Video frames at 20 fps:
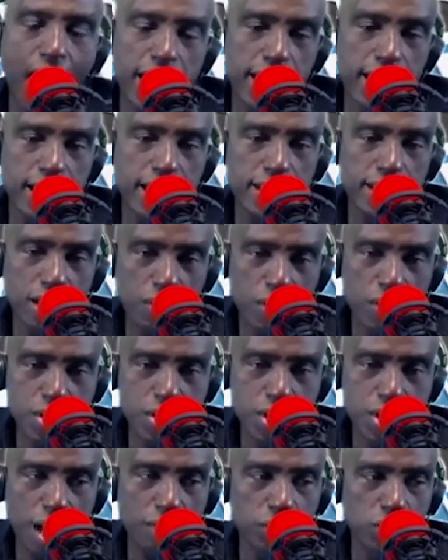And it is
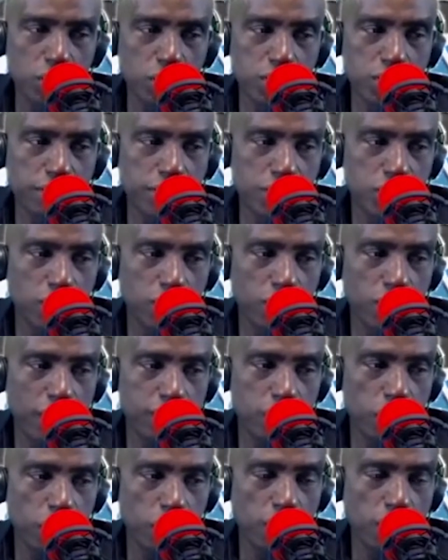our job, those of us who
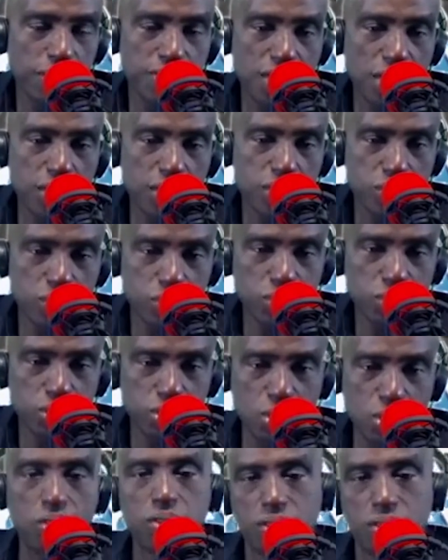have the wherewithal to do
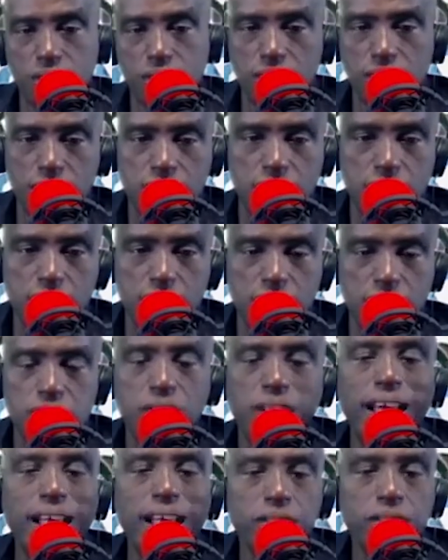so,
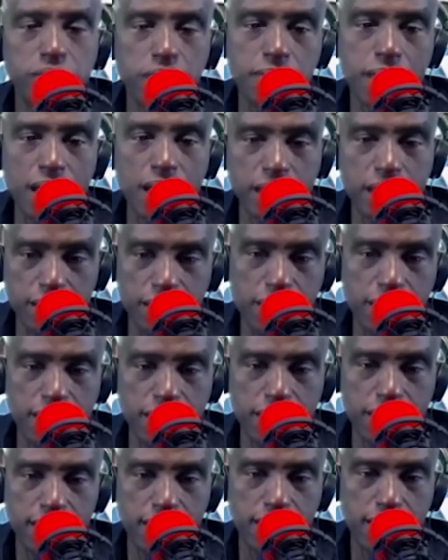to help them out of
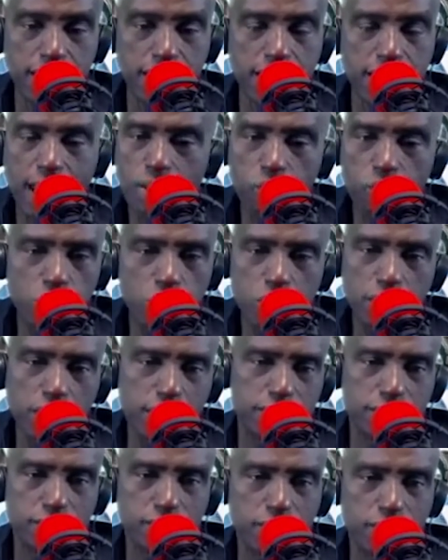there. And
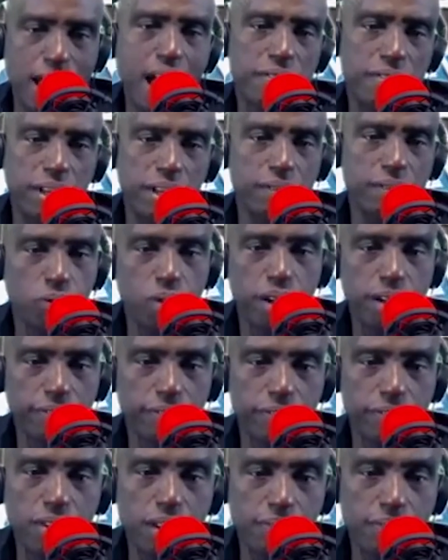look, I've helped
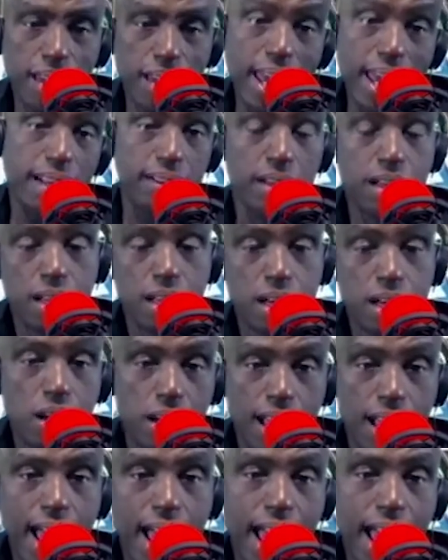quite a few out of hell.
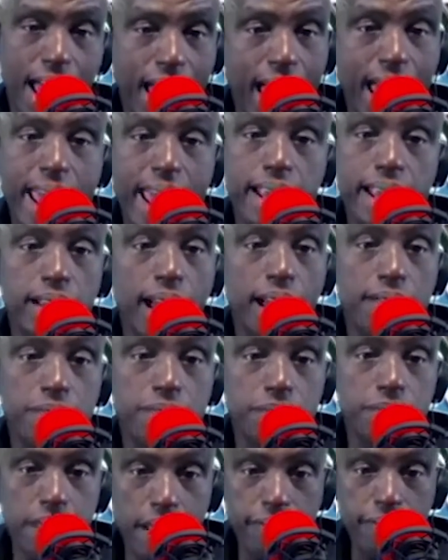I
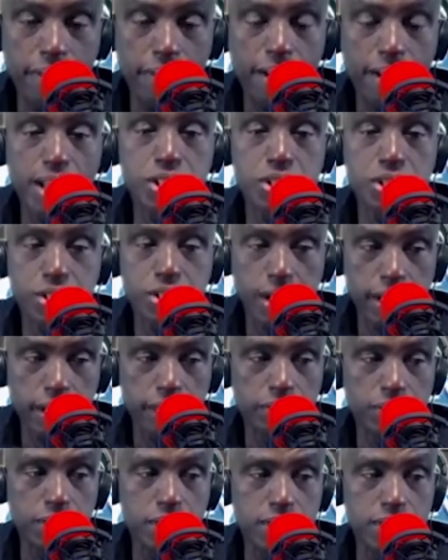am never
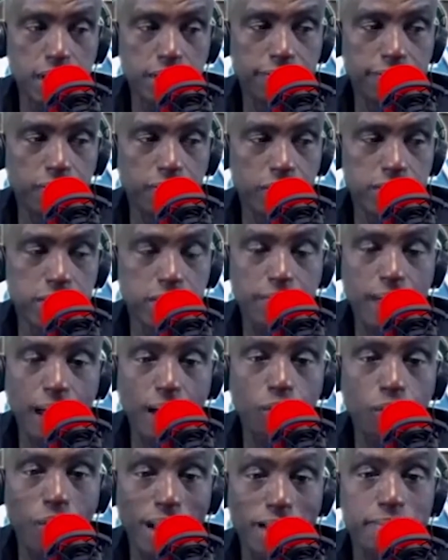ashamed to tell folks
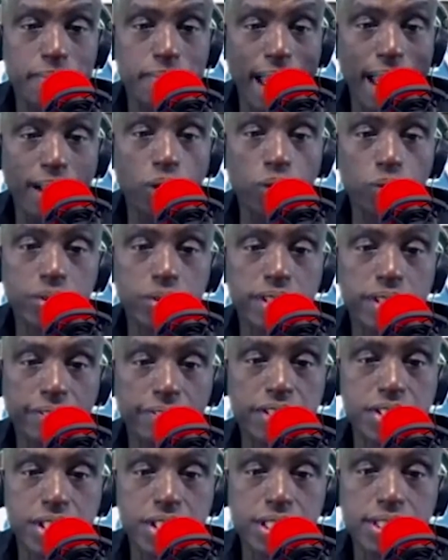about what my own
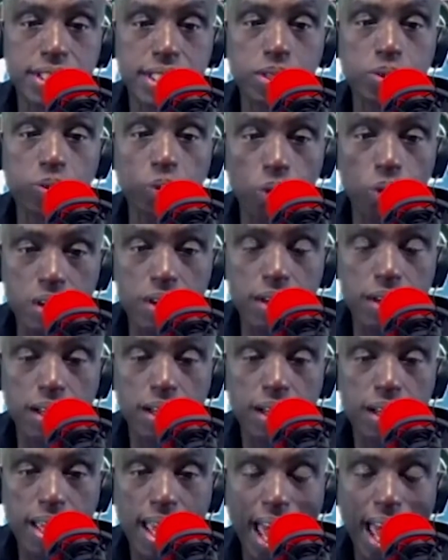deficiencies were
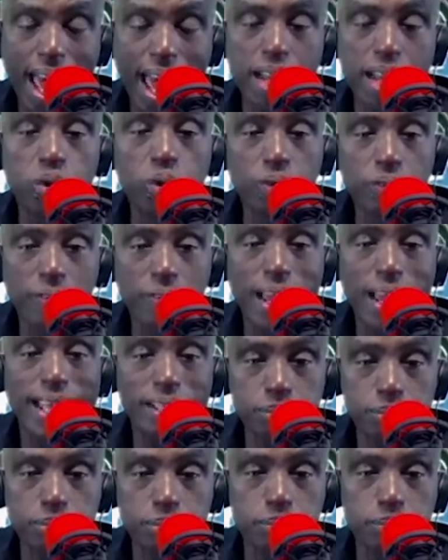and who have
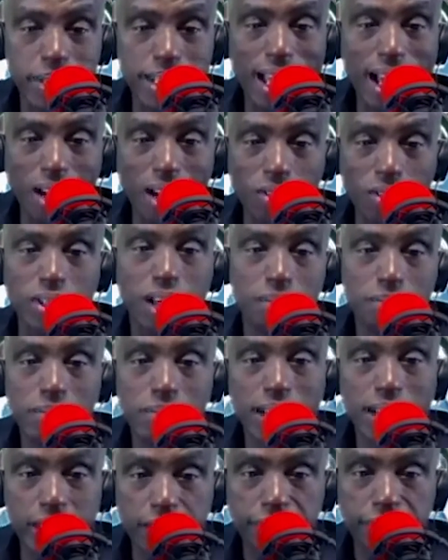helped me out of
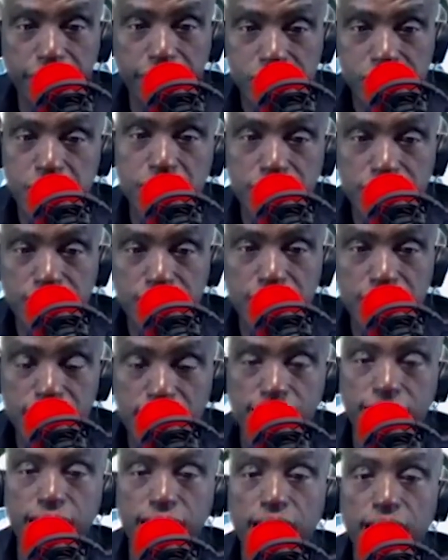my
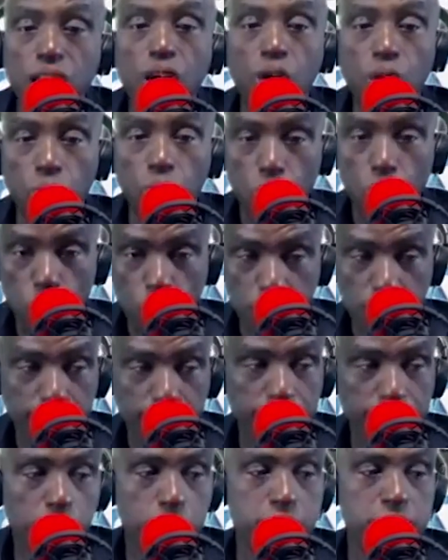deficiencies as a
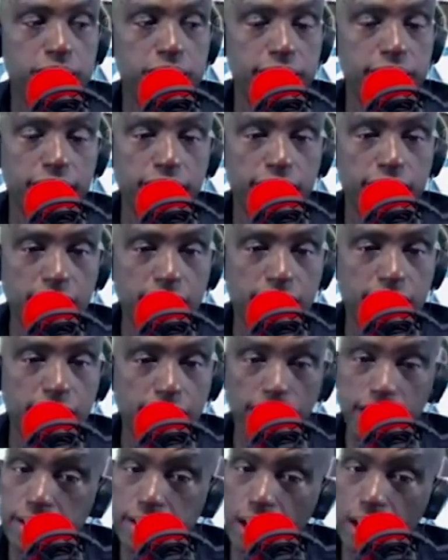homophobe
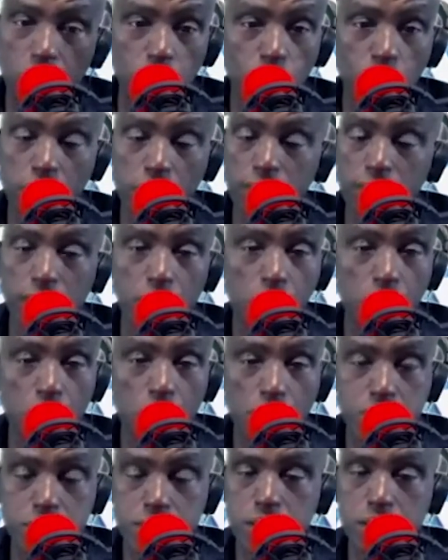and now one of the
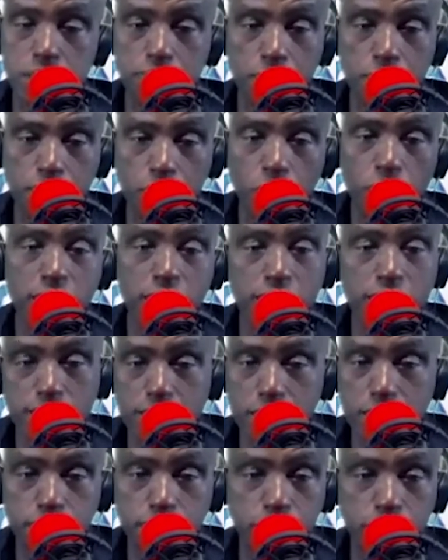largest
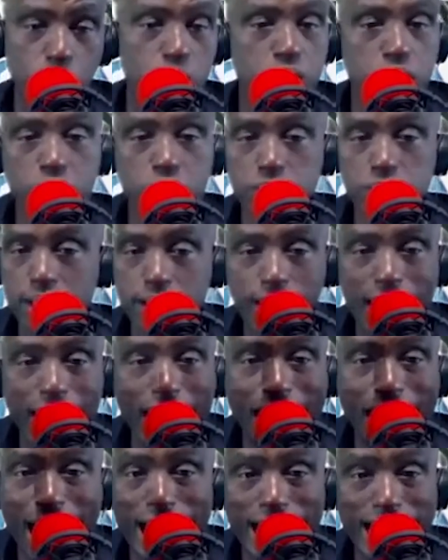proponents and supporters and
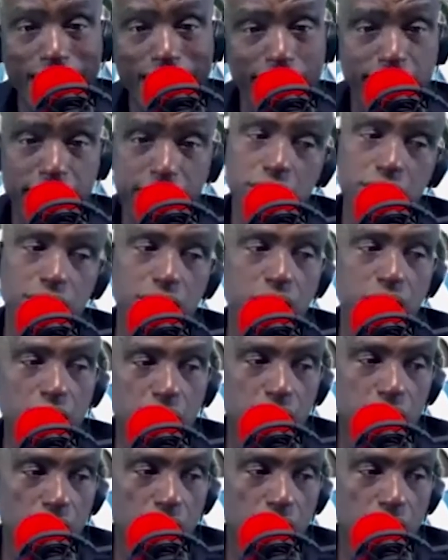allies